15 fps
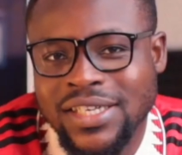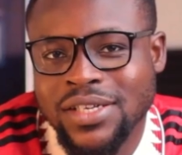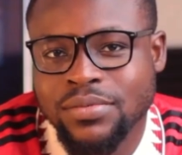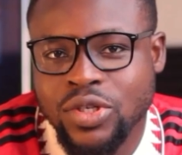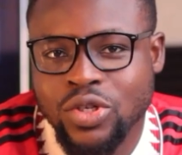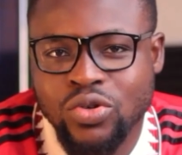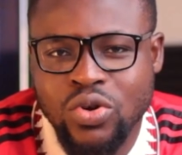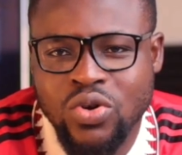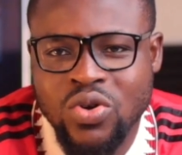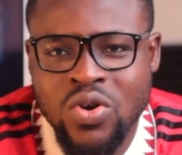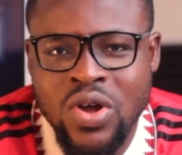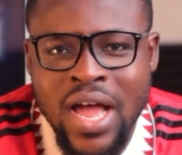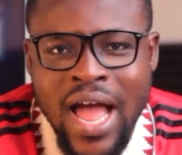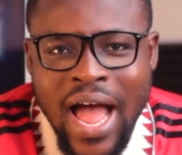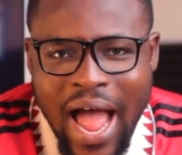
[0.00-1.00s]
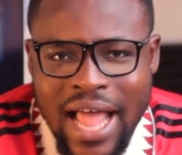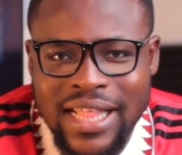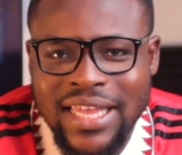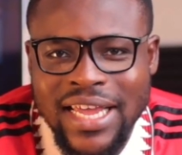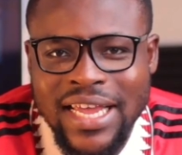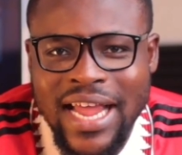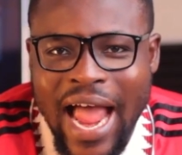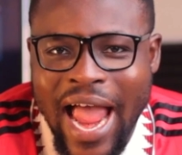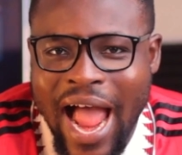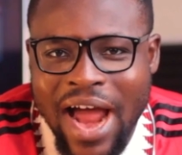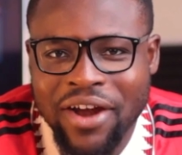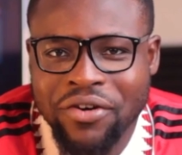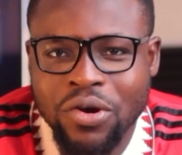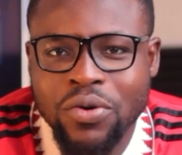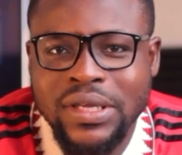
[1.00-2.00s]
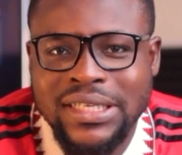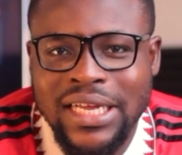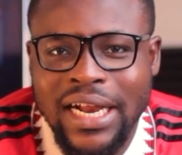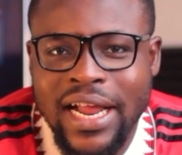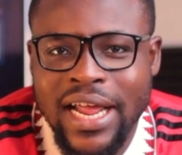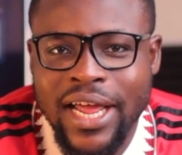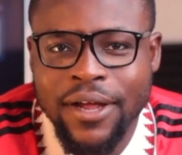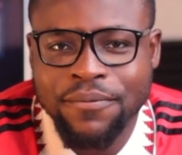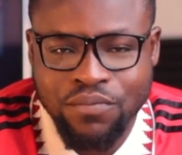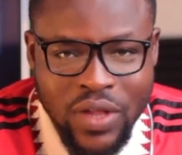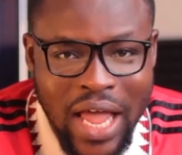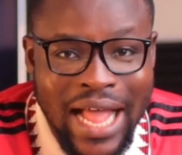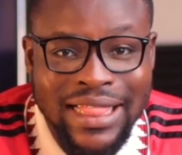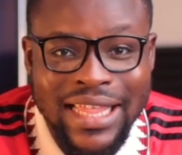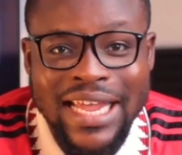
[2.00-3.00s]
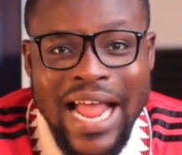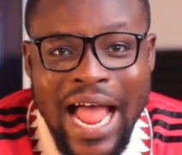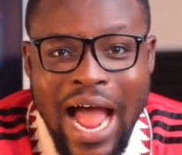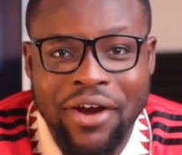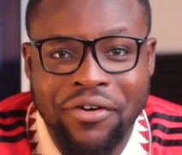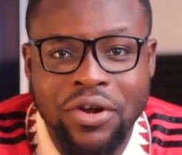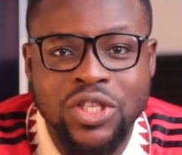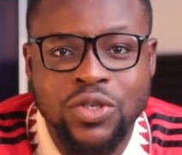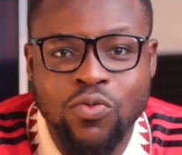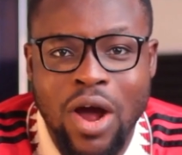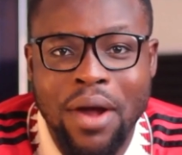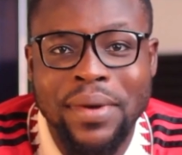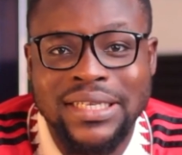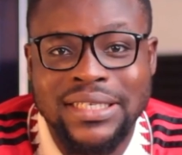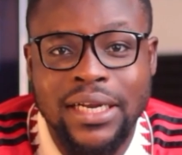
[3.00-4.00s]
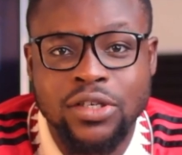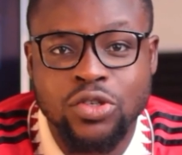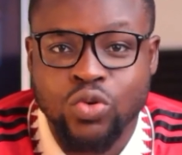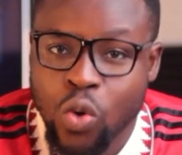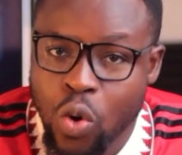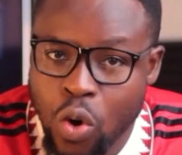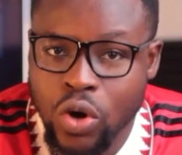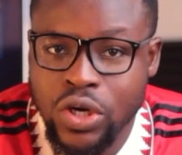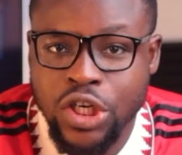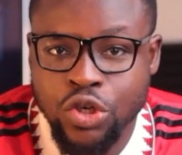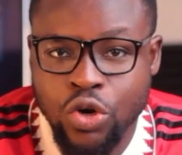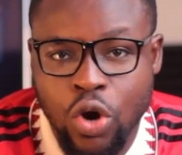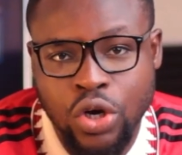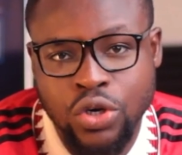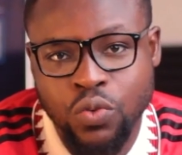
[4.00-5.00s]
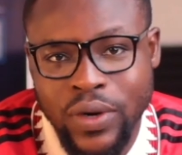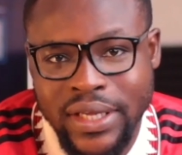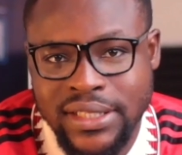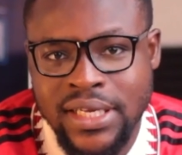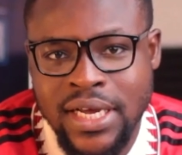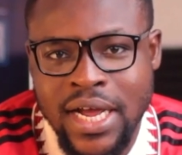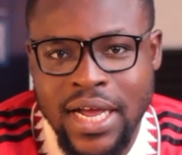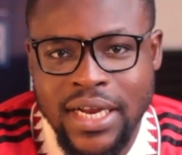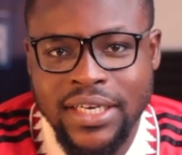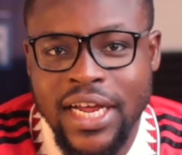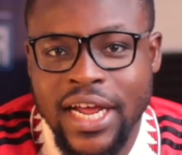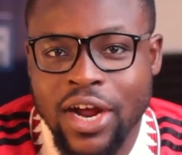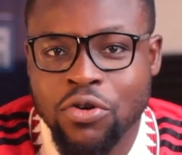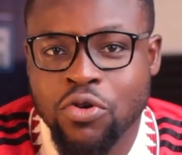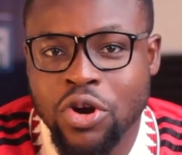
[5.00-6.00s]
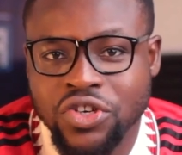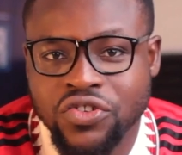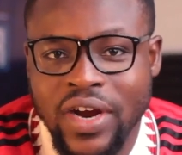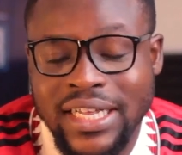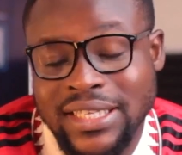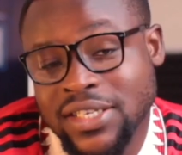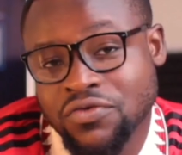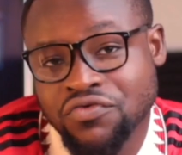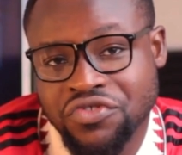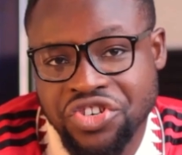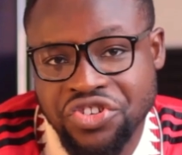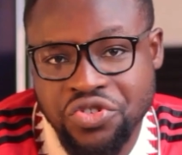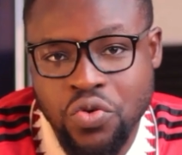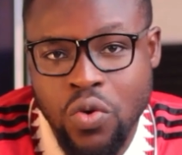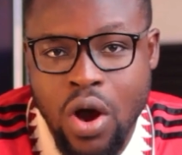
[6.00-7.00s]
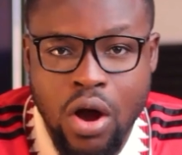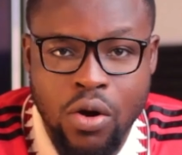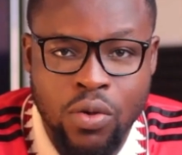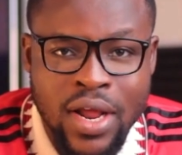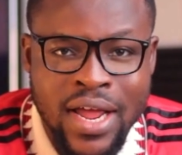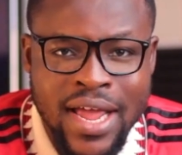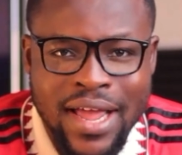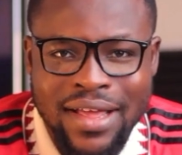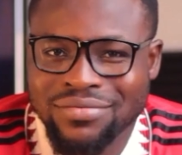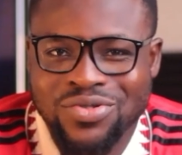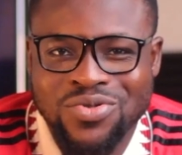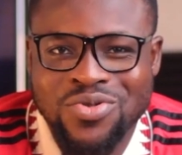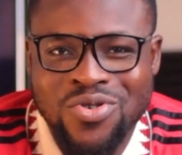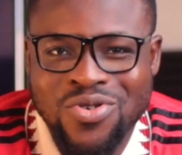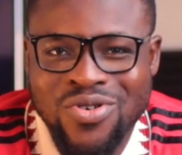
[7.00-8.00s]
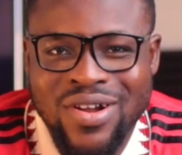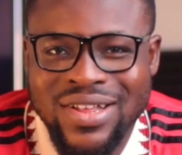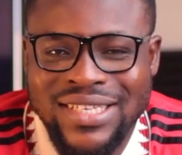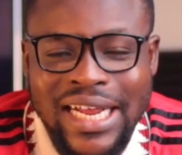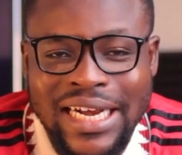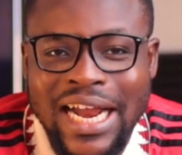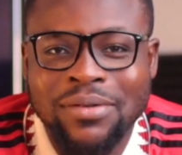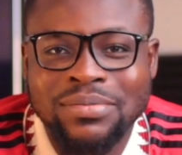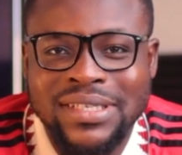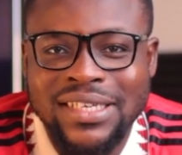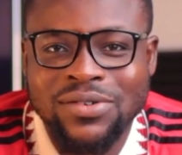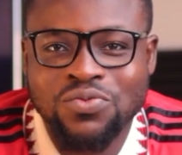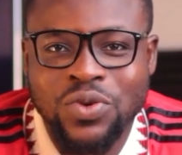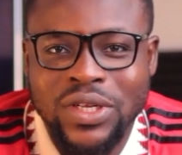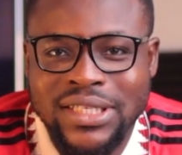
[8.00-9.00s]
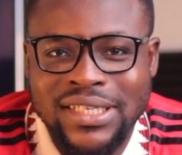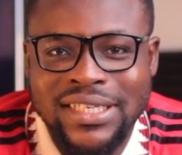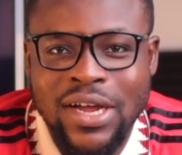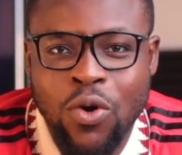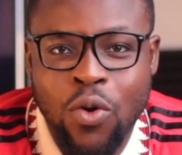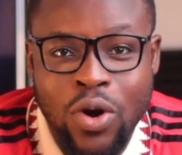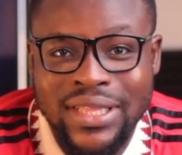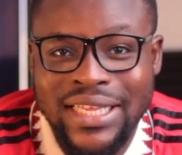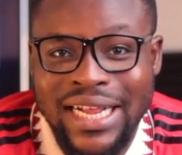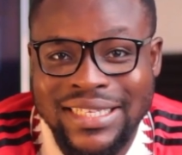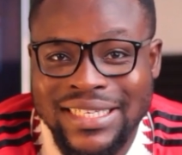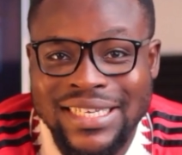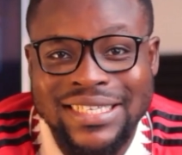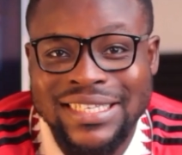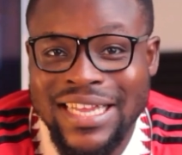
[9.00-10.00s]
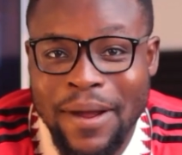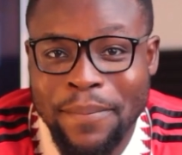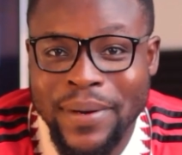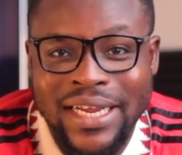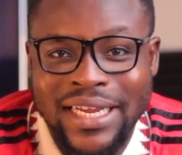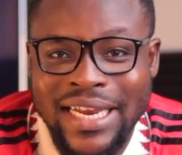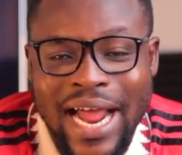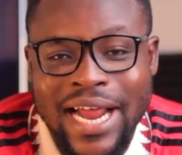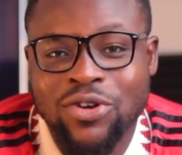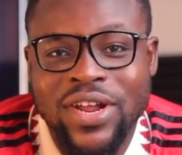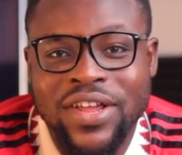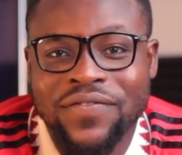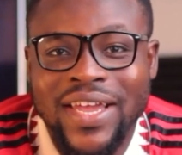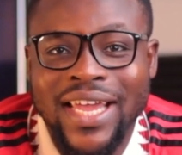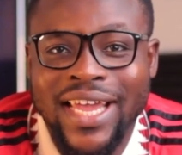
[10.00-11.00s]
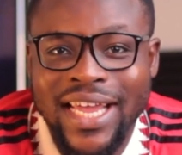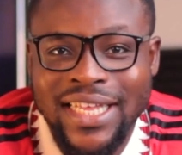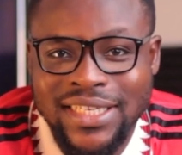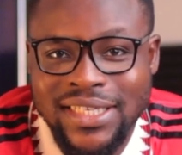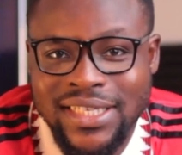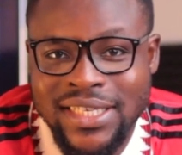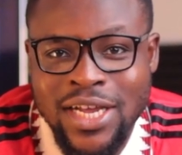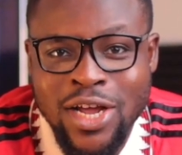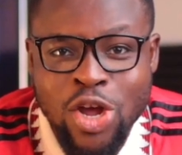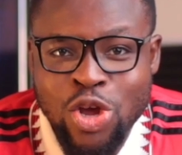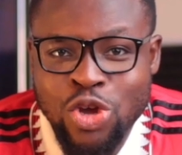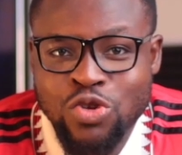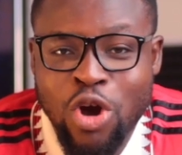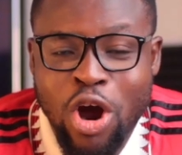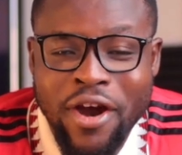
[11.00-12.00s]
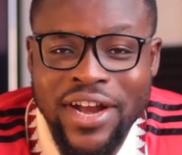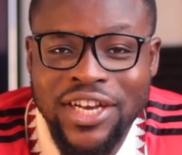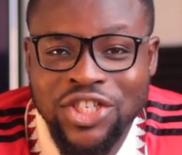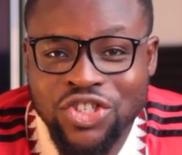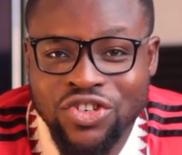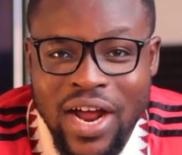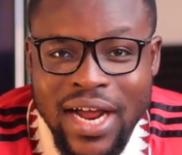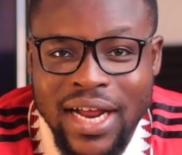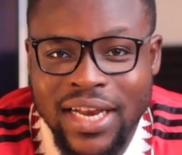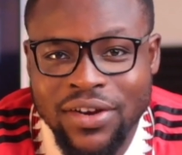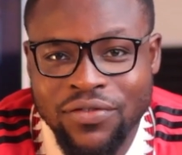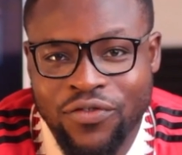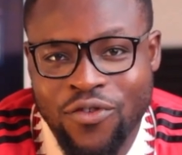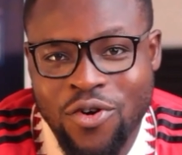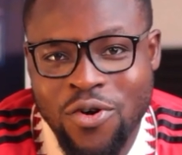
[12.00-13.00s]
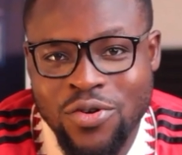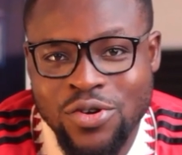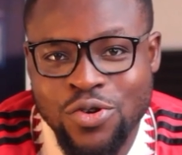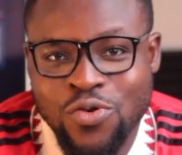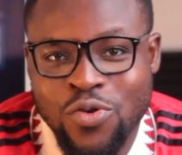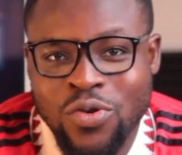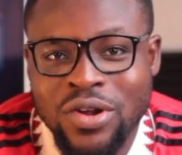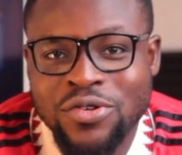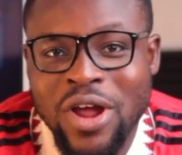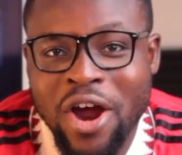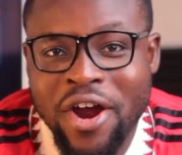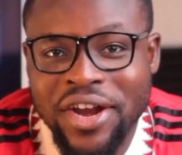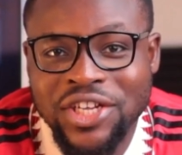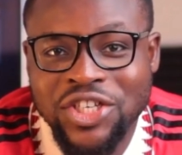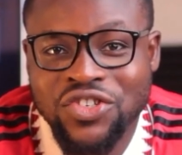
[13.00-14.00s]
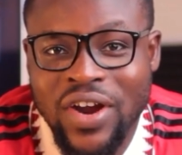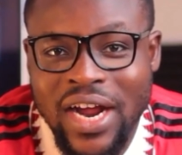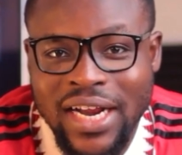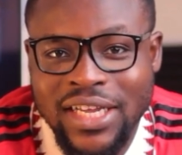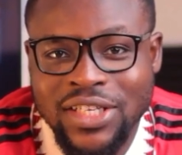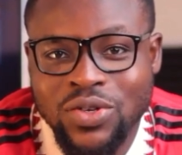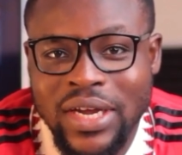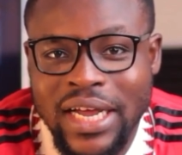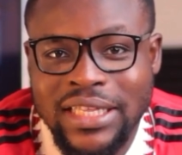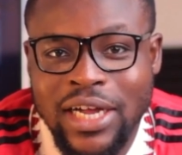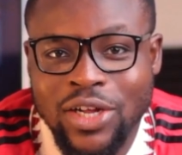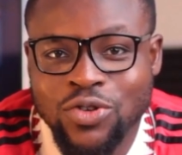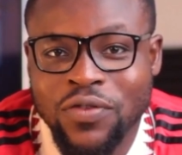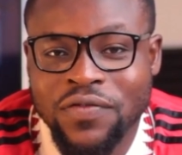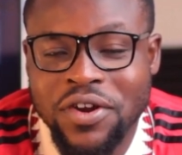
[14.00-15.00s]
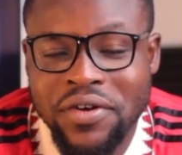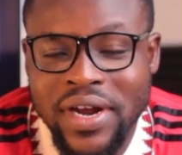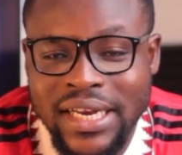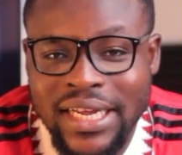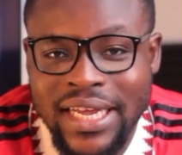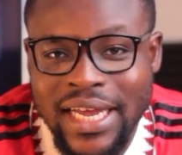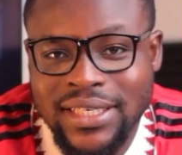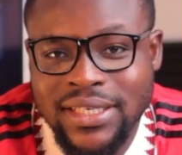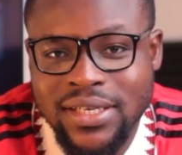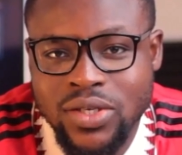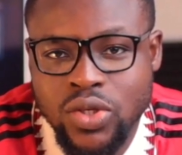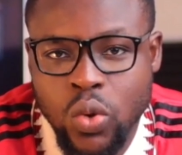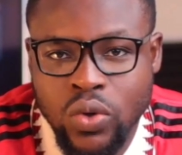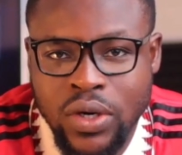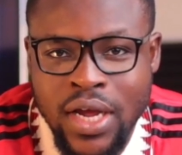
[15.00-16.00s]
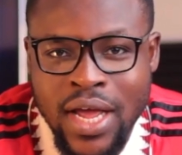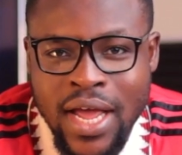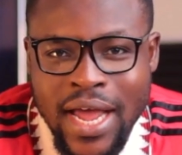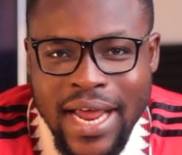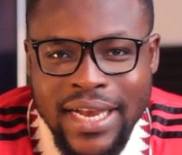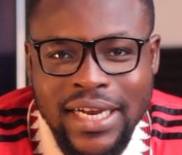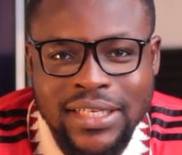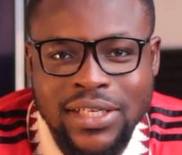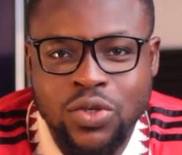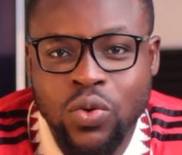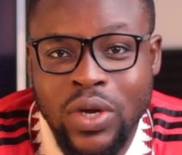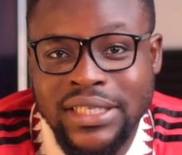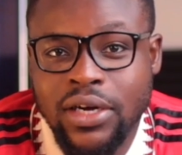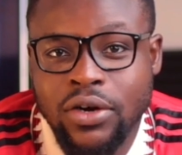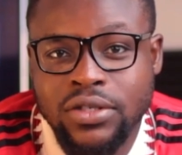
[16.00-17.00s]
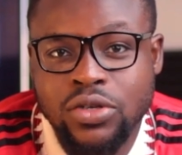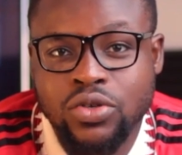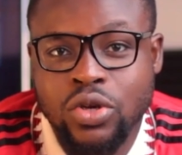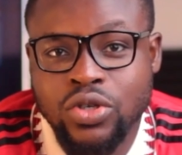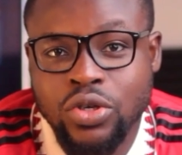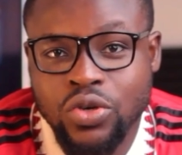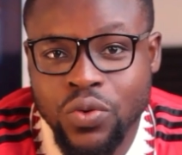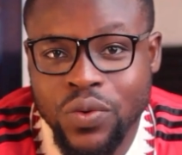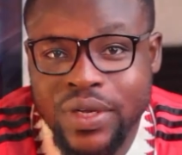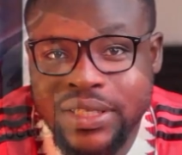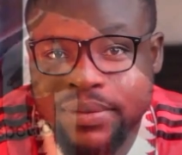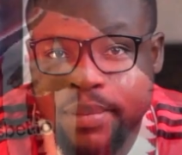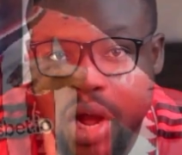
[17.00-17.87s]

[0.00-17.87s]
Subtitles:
teams. So I think I agree with Mohammed Salisu holding on with their contract renewal. So Southampton, with the whole tactics they are playing, I don't even get it. You're already struggling for, you know, you're already struggling to get out of the relegation zone. And this is what Chelsea is also doing with